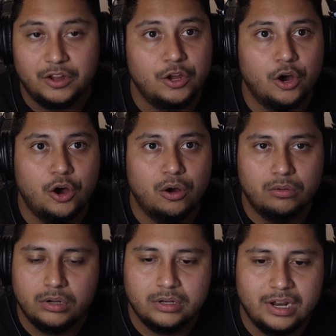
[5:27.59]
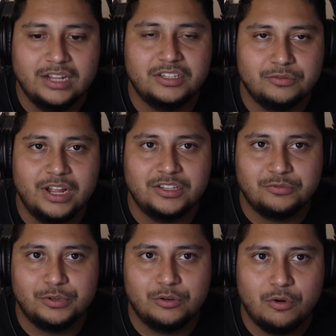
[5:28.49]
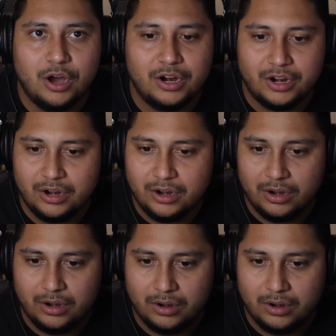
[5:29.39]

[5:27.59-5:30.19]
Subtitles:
Yo, that's real water.